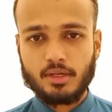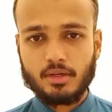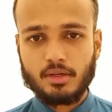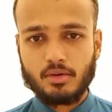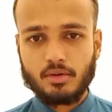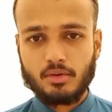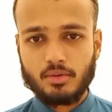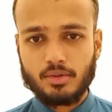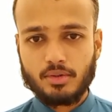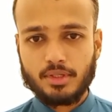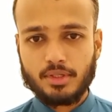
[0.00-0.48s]

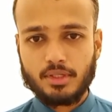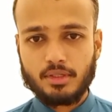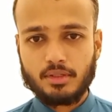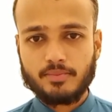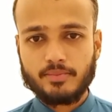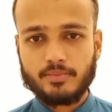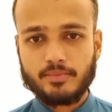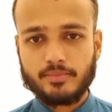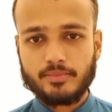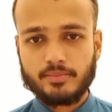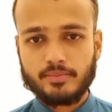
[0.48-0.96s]
Okay?
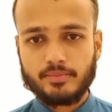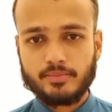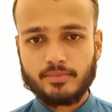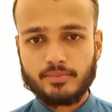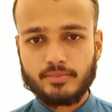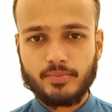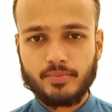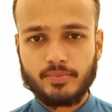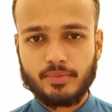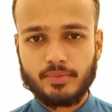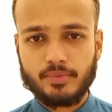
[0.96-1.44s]

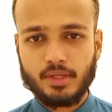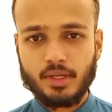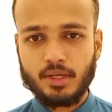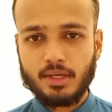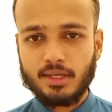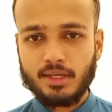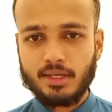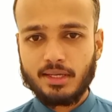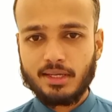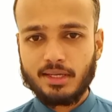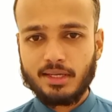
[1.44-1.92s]

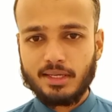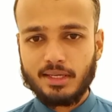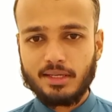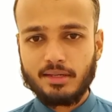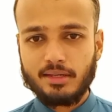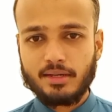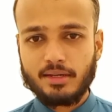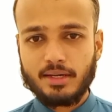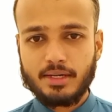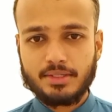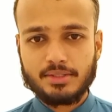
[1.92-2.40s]
He
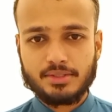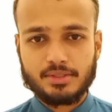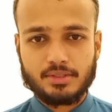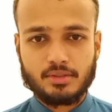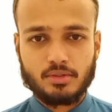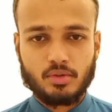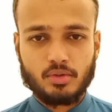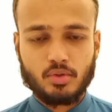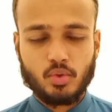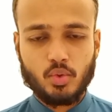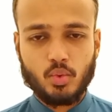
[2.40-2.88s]
writes.
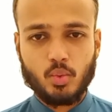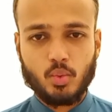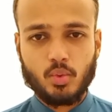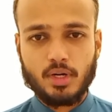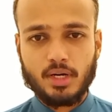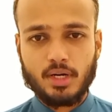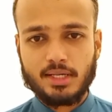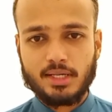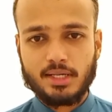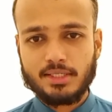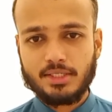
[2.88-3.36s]

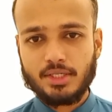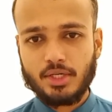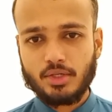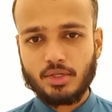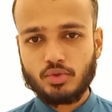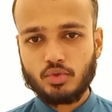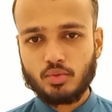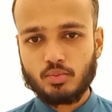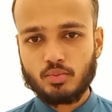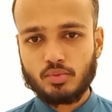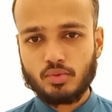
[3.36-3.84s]
Huwa
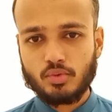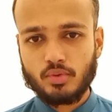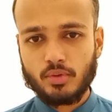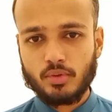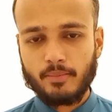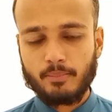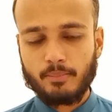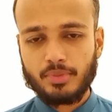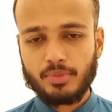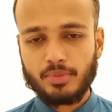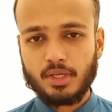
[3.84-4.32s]
yaktubu.
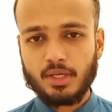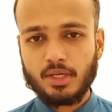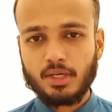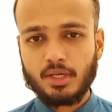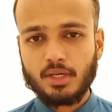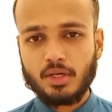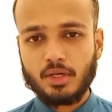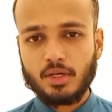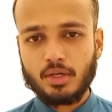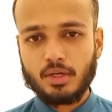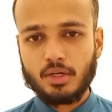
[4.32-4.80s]

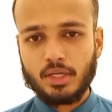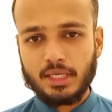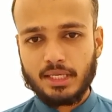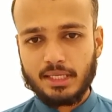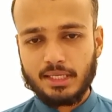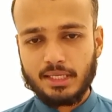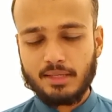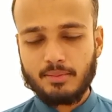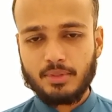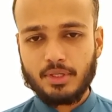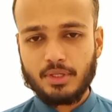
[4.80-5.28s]

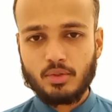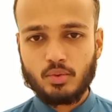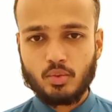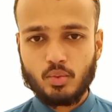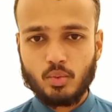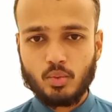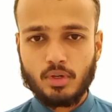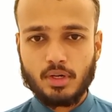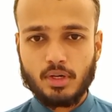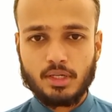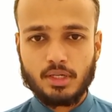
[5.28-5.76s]
He mean
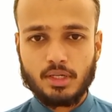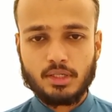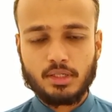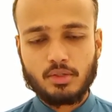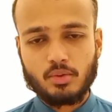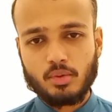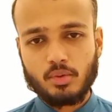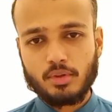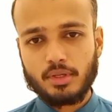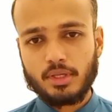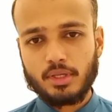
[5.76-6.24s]
huwa,
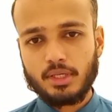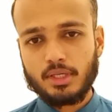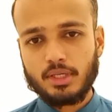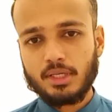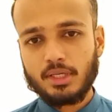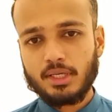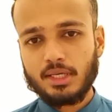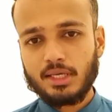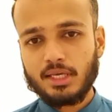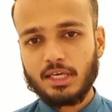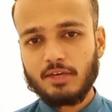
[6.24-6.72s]
okay?
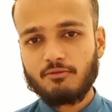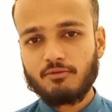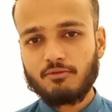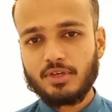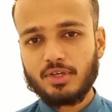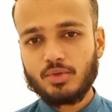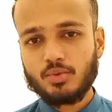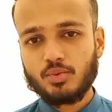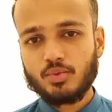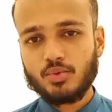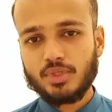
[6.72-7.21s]
If we
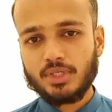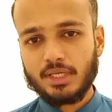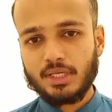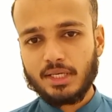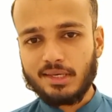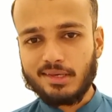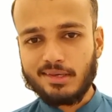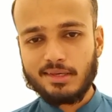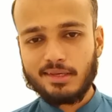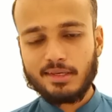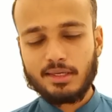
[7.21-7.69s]
use
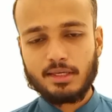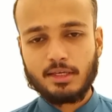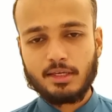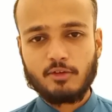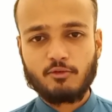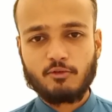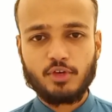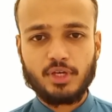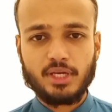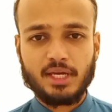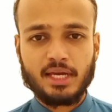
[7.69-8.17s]
he,
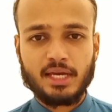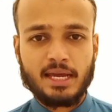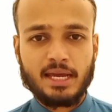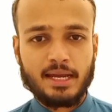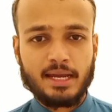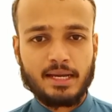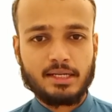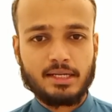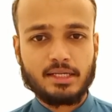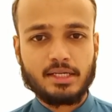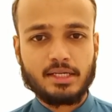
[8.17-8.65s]
we
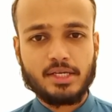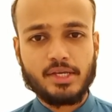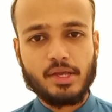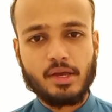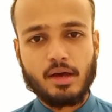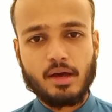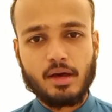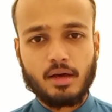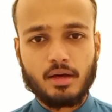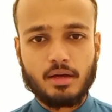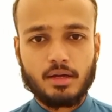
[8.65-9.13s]
add
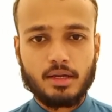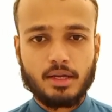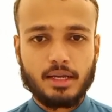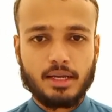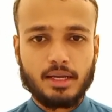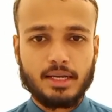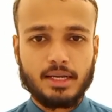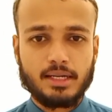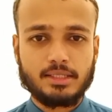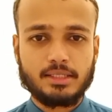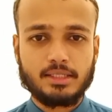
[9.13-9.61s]
ya
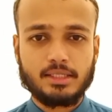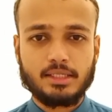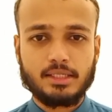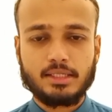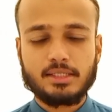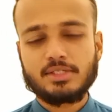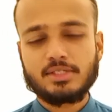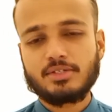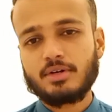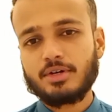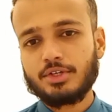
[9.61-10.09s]
at the
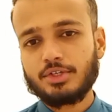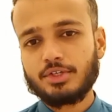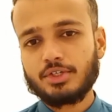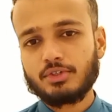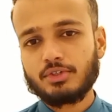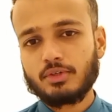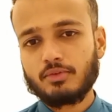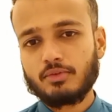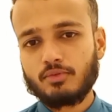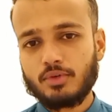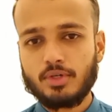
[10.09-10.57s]
starting of
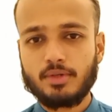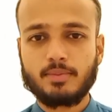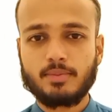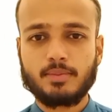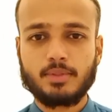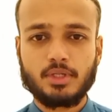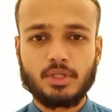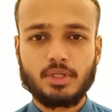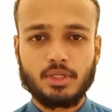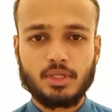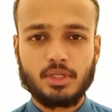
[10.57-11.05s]
the word.
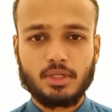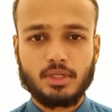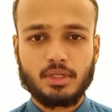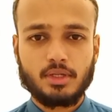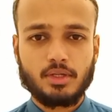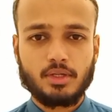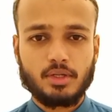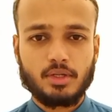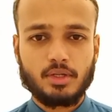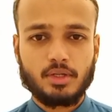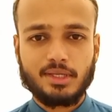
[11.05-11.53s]

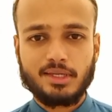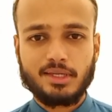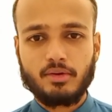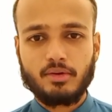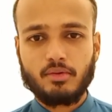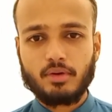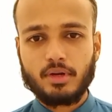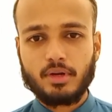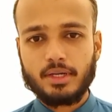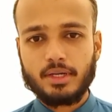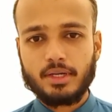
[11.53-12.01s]
He
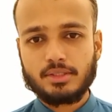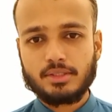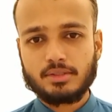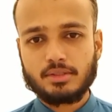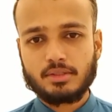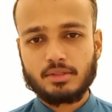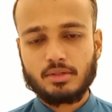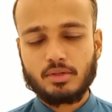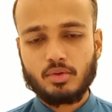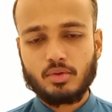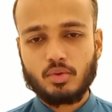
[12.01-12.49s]
writes,
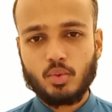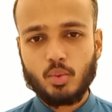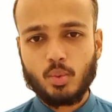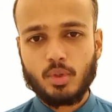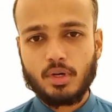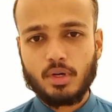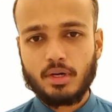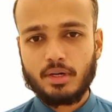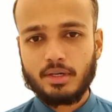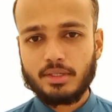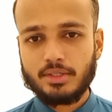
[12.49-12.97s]

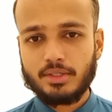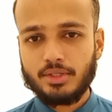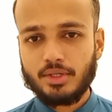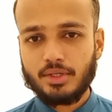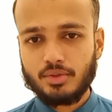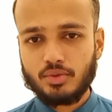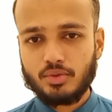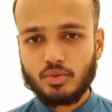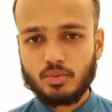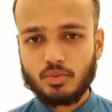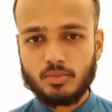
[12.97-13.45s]
huwa
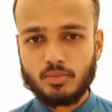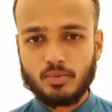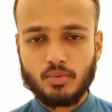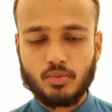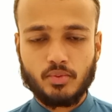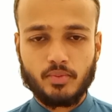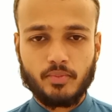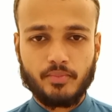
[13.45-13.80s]
yaktubu.